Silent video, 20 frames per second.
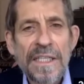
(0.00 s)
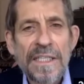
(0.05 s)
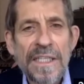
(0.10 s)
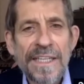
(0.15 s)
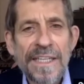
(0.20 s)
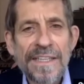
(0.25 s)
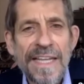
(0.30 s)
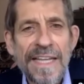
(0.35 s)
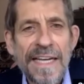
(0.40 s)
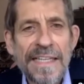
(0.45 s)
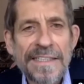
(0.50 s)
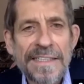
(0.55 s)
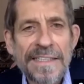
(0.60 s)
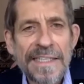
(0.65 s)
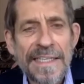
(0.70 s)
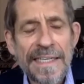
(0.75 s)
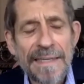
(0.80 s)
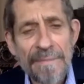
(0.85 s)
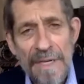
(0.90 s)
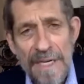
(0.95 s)
at that
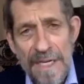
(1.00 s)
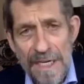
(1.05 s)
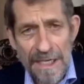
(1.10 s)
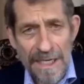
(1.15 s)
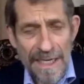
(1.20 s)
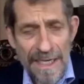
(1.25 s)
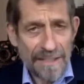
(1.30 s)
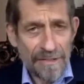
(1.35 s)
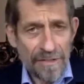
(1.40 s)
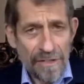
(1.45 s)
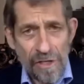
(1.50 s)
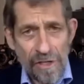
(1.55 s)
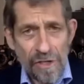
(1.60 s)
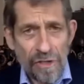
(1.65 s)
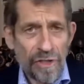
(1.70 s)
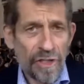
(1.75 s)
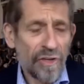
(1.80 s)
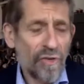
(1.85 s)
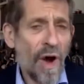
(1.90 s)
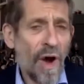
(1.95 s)
time. Now,
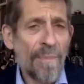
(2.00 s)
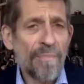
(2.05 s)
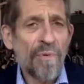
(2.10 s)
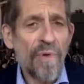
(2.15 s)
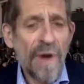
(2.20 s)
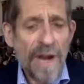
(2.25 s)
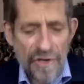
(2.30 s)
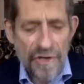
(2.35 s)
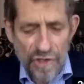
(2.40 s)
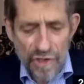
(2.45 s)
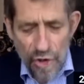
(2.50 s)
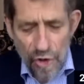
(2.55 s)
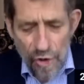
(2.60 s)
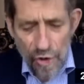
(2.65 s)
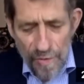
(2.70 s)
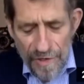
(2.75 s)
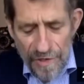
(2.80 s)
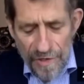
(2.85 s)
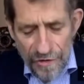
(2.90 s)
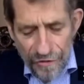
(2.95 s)
the cooperation
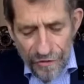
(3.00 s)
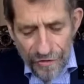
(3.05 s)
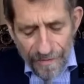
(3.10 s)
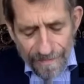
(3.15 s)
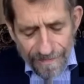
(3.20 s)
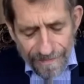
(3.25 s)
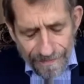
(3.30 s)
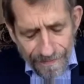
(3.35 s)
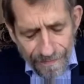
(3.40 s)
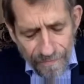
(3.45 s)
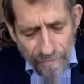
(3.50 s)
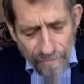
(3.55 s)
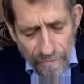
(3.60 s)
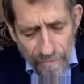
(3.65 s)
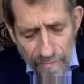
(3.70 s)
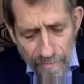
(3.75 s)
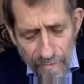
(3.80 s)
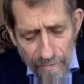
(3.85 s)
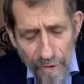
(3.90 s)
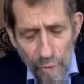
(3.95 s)
always
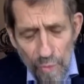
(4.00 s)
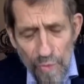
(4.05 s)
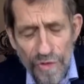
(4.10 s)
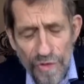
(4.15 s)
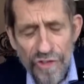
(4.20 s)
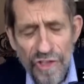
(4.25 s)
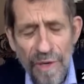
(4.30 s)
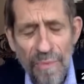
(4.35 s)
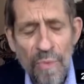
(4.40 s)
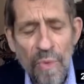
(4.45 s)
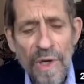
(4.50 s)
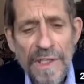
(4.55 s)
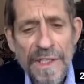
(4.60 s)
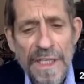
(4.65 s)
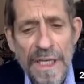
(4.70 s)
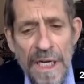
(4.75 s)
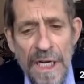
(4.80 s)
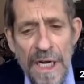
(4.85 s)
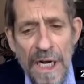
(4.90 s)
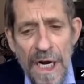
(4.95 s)
was somewhat
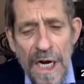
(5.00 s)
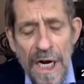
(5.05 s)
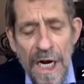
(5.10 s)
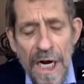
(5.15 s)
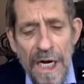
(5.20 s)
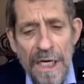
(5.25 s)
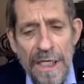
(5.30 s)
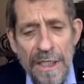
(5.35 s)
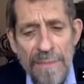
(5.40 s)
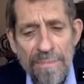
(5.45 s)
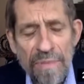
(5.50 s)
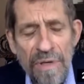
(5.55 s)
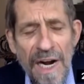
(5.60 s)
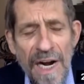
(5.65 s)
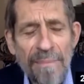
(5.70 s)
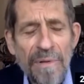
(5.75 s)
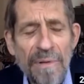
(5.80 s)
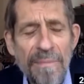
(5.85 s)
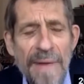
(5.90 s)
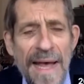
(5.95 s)

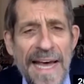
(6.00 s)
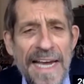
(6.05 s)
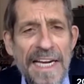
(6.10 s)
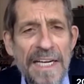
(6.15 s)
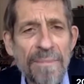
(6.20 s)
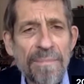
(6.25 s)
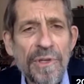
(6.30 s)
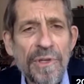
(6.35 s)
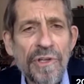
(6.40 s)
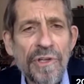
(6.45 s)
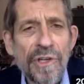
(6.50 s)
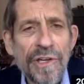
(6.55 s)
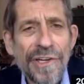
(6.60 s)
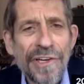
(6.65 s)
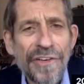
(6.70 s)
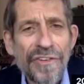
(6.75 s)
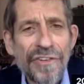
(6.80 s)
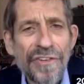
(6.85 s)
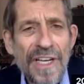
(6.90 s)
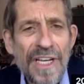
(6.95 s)
problematic
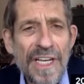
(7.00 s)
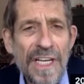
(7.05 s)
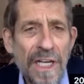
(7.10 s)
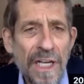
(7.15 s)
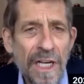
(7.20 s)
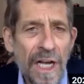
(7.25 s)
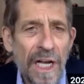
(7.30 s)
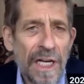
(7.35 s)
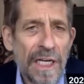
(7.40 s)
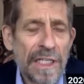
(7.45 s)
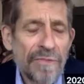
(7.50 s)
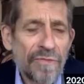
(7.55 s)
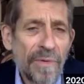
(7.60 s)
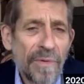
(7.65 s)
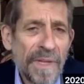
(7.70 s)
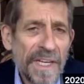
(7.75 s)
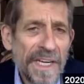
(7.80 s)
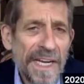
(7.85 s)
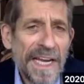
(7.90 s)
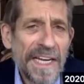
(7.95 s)
because from
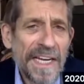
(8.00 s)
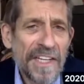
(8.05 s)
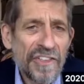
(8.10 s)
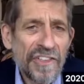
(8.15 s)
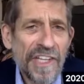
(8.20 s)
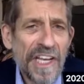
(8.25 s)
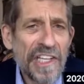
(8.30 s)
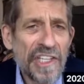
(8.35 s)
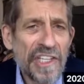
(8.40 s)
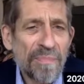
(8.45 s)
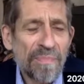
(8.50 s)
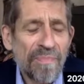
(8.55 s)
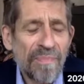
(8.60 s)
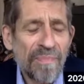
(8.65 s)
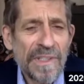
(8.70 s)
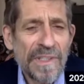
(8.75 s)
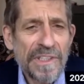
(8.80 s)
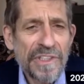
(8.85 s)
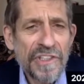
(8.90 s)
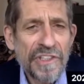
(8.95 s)
the United States
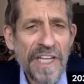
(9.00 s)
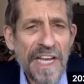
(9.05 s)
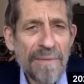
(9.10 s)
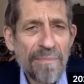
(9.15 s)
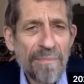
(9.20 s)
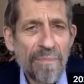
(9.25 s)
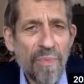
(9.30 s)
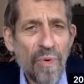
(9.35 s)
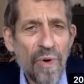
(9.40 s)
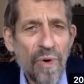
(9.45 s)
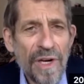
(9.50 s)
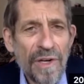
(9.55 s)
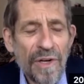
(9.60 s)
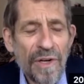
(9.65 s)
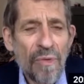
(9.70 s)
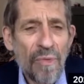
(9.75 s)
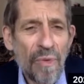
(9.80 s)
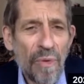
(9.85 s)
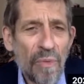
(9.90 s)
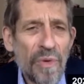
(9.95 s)
standpoint,
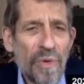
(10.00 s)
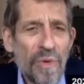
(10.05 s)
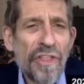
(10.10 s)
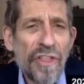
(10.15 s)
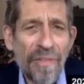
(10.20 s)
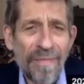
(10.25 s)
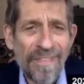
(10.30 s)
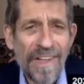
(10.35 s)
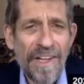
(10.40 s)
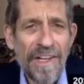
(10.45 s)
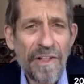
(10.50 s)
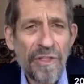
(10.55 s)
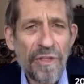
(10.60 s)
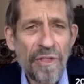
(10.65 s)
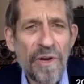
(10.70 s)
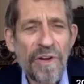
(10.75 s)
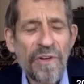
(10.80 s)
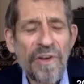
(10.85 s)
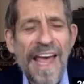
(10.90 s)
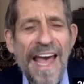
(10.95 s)
when we thought
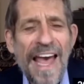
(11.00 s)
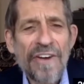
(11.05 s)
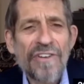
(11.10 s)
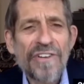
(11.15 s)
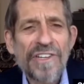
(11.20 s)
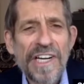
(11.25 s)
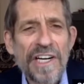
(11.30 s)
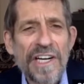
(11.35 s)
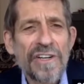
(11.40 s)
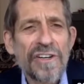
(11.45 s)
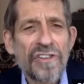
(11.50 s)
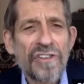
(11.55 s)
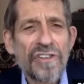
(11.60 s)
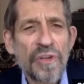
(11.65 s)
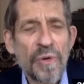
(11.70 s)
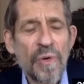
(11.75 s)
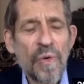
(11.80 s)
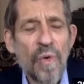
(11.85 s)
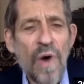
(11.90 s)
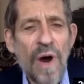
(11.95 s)
of
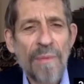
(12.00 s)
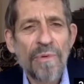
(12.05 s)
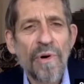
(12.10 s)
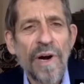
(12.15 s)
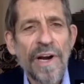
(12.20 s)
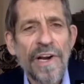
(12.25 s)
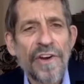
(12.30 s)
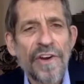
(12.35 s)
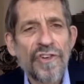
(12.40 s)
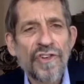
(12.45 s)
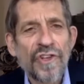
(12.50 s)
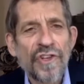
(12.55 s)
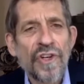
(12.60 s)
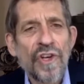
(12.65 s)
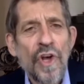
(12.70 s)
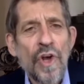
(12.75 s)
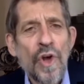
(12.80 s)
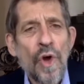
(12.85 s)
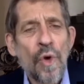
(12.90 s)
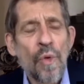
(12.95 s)
counterterrorism cooperation,
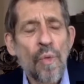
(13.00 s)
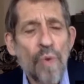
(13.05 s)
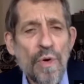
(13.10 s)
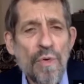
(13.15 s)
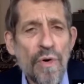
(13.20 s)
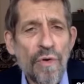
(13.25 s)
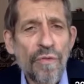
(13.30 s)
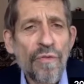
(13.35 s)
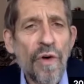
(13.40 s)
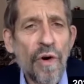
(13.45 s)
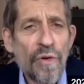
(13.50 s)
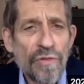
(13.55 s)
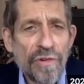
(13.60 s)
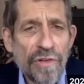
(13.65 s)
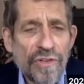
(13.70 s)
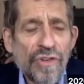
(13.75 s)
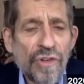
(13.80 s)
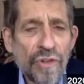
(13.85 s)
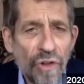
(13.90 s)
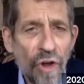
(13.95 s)
we were
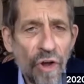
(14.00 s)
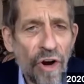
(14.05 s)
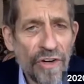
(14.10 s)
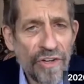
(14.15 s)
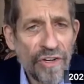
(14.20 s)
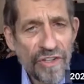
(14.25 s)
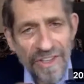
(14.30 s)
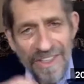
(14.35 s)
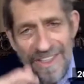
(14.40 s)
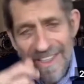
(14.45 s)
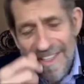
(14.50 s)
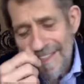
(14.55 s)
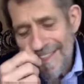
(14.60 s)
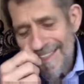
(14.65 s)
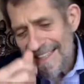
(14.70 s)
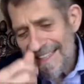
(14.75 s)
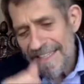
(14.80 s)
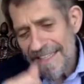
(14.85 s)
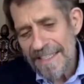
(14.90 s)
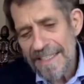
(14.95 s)
focused largely
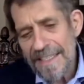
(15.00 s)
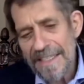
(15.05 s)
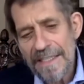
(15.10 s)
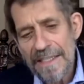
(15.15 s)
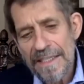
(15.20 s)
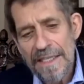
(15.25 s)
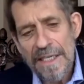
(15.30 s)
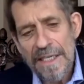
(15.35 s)
on the